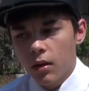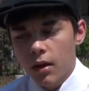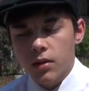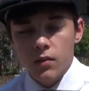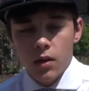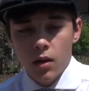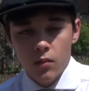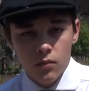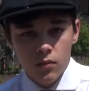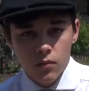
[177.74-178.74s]
that's what
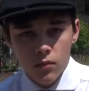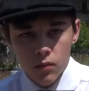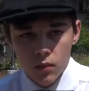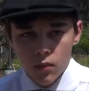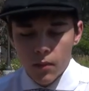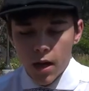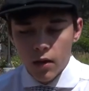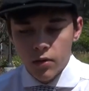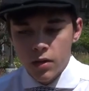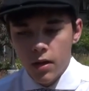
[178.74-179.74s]
the
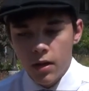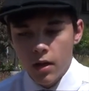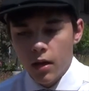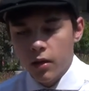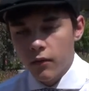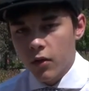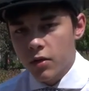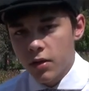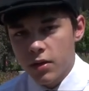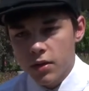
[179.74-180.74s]
democracy uh,
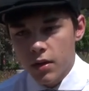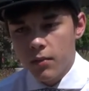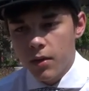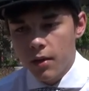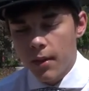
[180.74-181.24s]
convergence is going to be